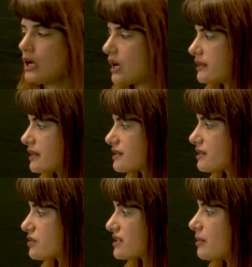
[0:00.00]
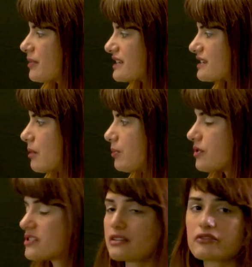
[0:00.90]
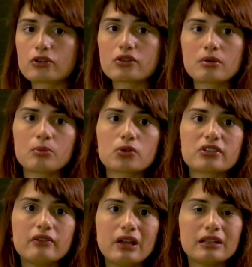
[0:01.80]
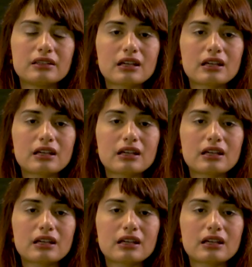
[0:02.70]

And these are some examples that further motivate